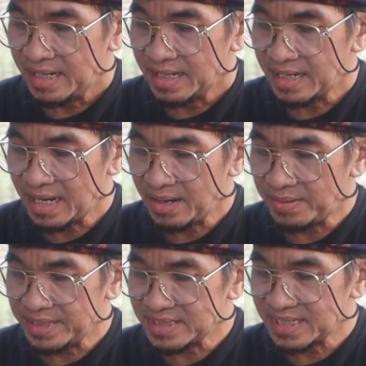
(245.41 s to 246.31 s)

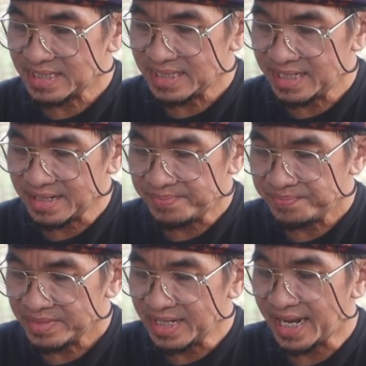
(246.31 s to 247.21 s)
Now it says here,
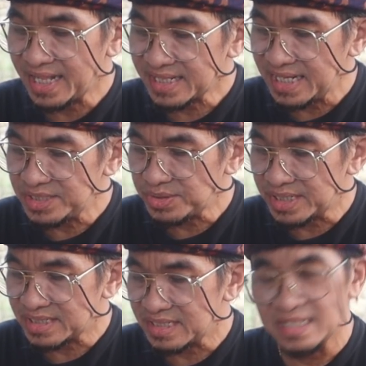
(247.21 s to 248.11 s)
the health
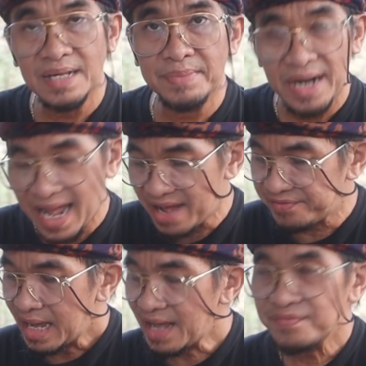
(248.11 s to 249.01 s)
insurance, the number
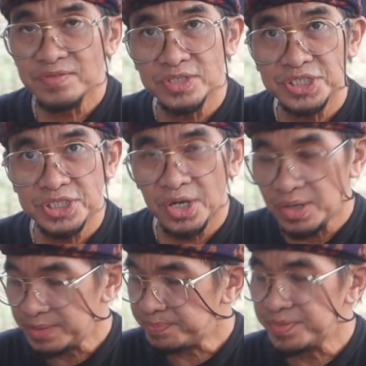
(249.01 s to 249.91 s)
F, have to show
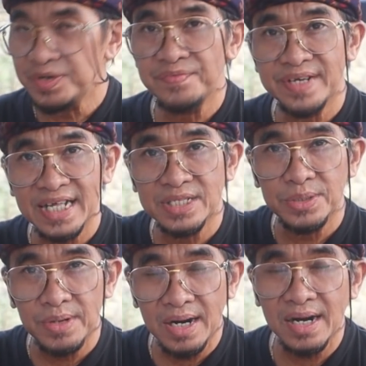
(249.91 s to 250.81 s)
the proof that
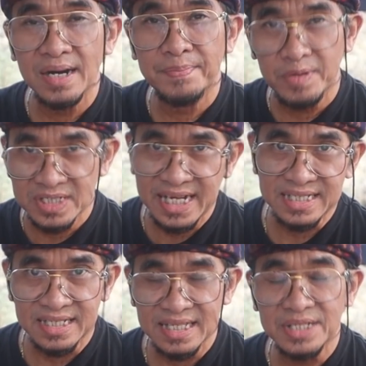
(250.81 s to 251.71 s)
you are
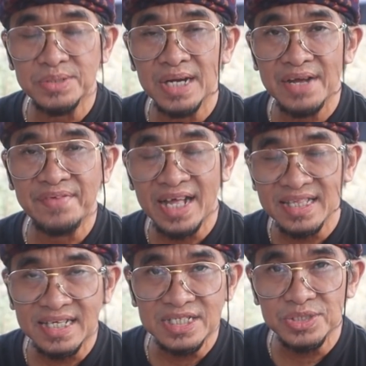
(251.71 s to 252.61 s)
protected, that you have health
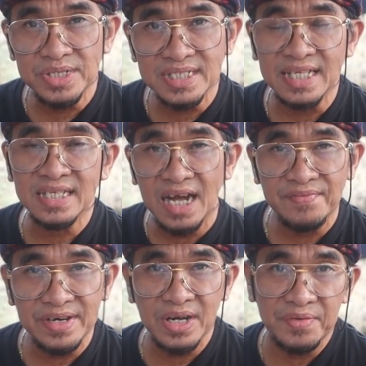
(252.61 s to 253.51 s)
insurance that
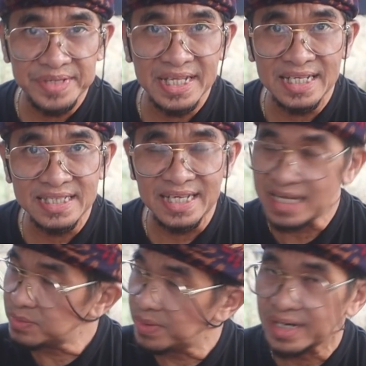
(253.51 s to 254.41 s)
cover COVID-19
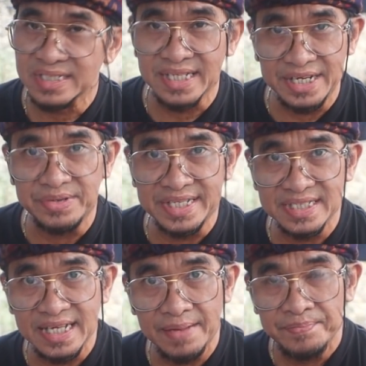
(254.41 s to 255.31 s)
and works in Indonesia.